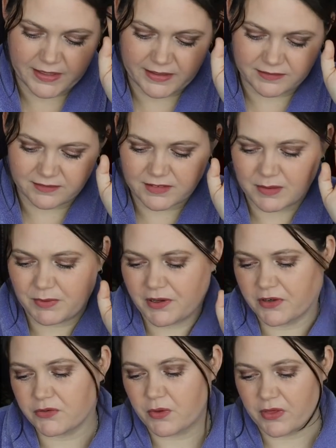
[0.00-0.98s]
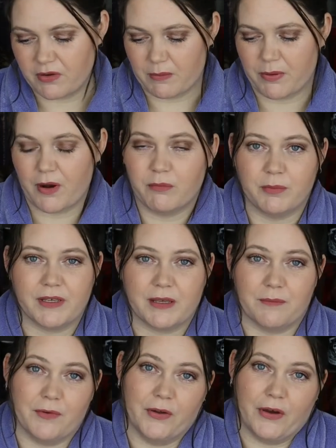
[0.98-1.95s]
And to be honest with you, I
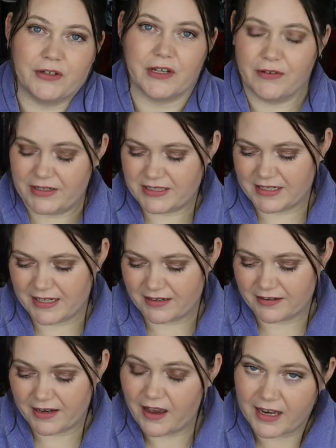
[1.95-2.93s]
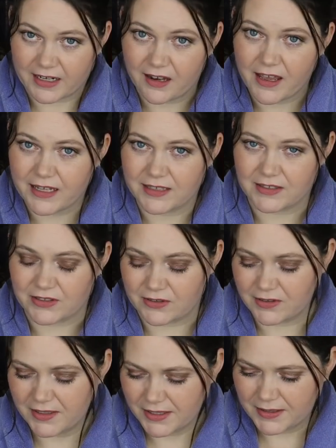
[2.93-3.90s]
probably am not going to get it. I'd like
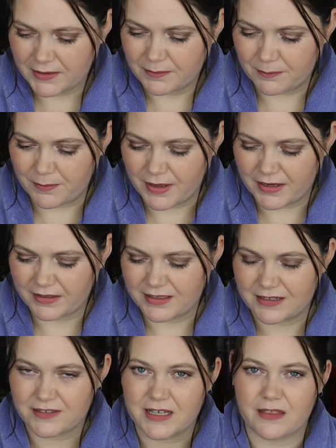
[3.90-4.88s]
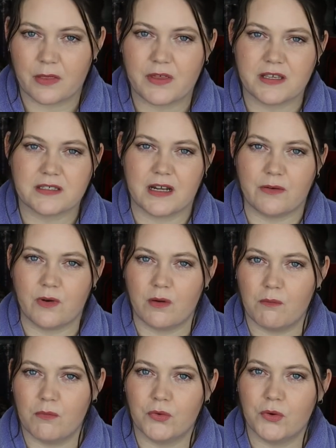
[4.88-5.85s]
to, but there's other things that I
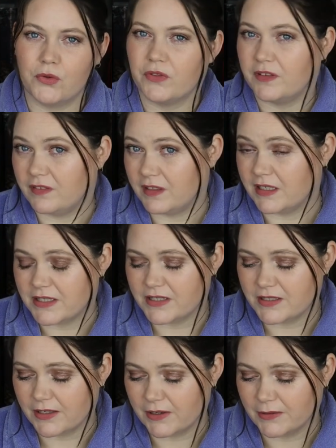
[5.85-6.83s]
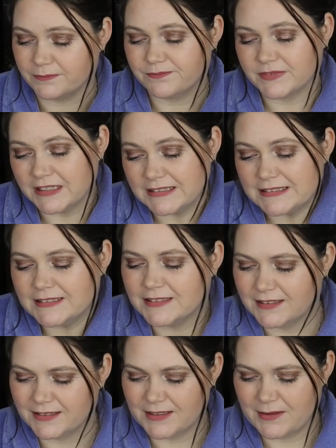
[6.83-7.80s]
want more than this. So,
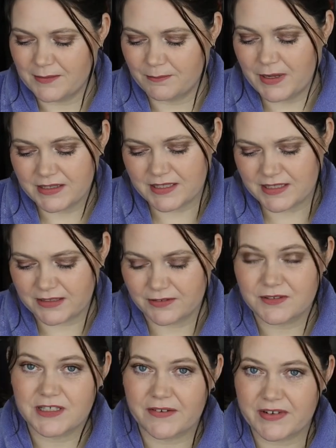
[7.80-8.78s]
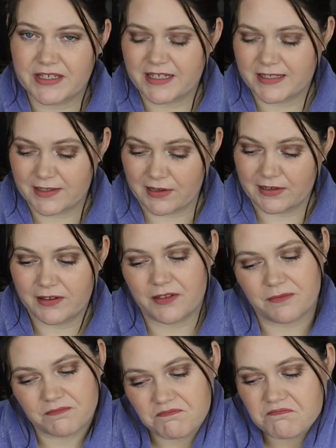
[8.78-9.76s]
but still,
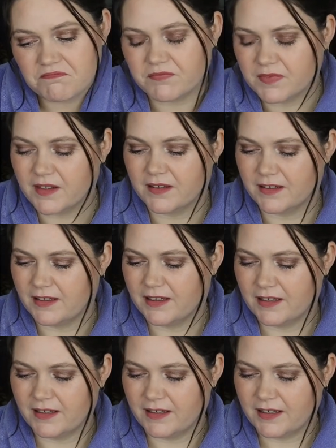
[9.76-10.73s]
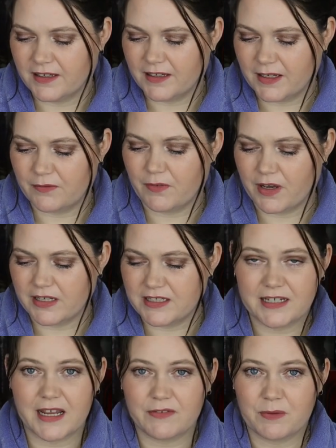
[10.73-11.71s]
$76. If I
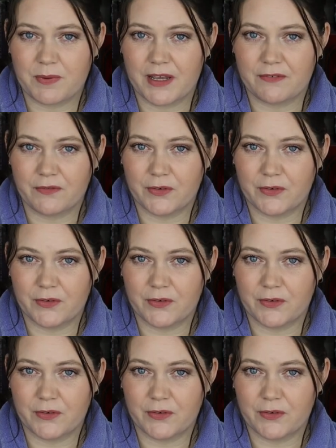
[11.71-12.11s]
didn't have to pay